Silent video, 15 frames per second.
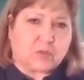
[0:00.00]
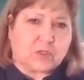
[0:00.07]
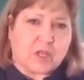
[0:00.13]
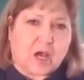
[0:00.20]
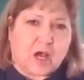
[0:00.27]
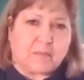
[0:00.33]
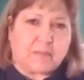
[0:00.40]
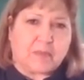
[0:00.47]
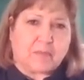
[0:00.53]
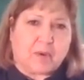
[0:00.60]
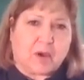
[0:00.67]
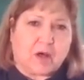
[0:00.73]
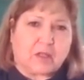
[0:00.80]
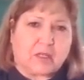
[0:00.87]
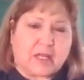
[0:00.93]
would not be
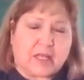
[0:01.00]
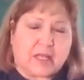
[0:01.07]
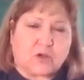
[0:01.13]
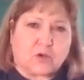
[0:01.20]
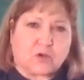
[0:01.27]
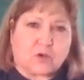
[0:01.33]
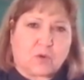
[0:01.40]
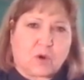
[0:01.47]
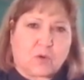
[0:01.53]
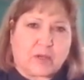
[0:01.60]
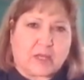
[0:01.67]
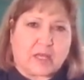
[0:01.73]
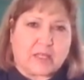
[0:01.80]
pollinated or growing